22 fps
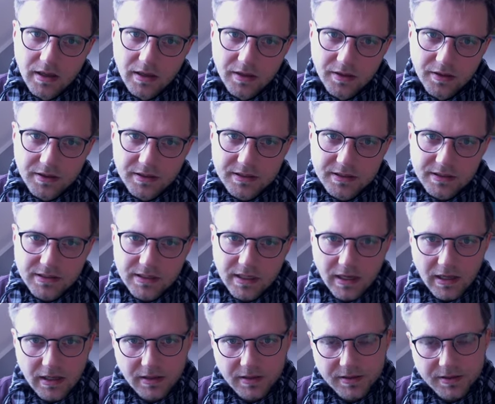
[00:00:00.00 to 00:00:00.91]
These
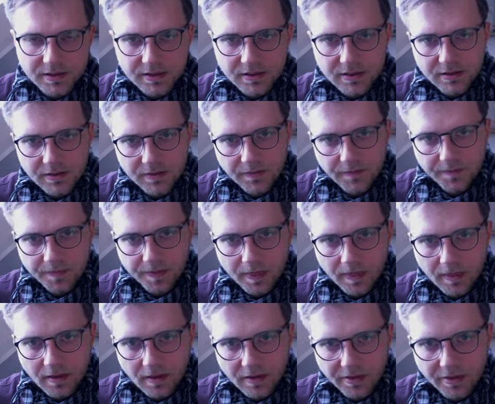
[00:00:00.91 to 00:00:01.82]
cells,
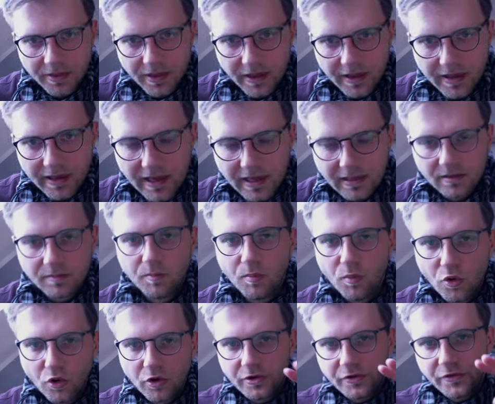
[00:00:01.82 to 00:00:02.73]
they get
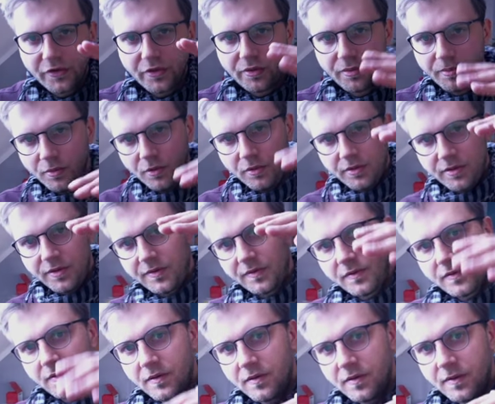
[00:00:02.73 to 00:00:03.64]
more
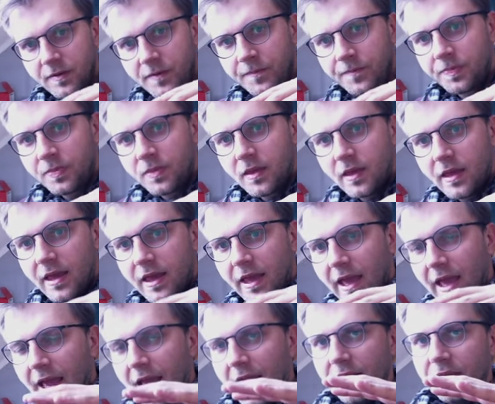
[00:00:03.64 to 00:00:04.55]
smoothed
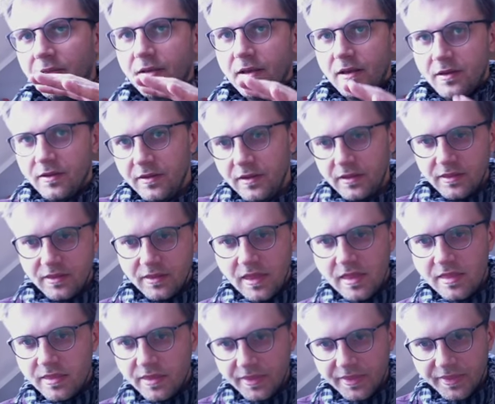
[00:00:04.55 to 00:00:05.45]
and
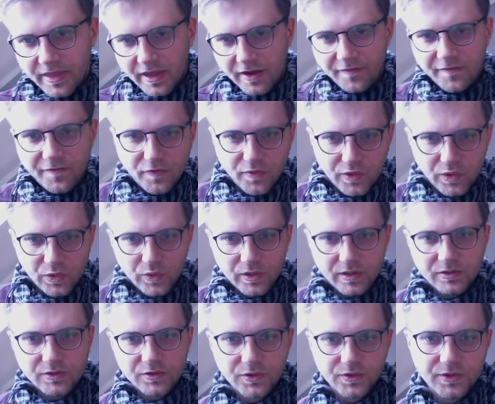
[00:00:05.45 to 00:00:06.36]
therefore you
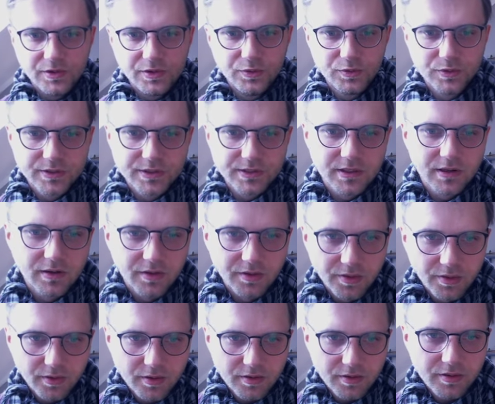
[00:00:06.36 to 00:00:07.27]
introduce
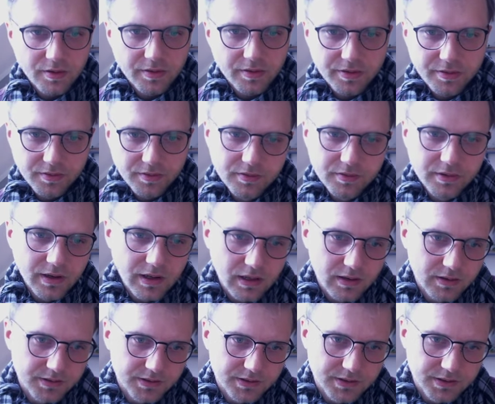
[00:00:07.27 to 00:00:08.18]

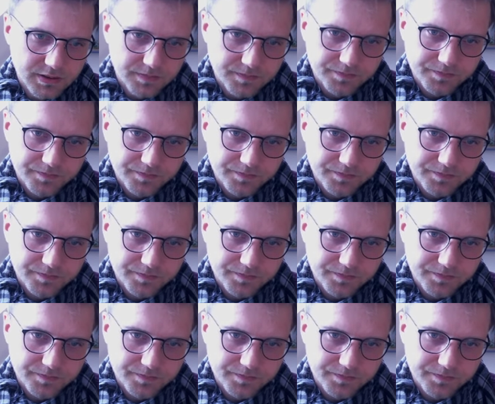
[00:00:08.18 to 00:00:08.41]
non-orthogonality.